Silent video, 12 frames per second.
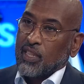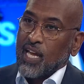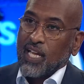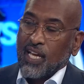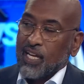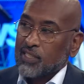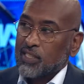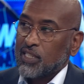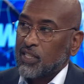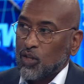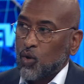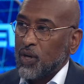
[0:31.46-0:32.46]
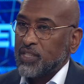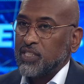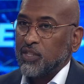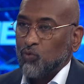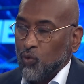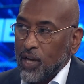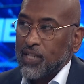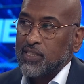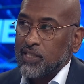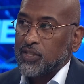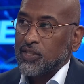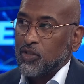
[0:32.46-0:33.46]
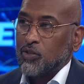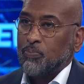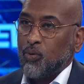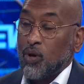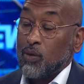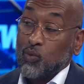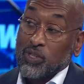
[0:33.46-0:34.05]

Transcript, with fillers: that actually, the question raises a good point,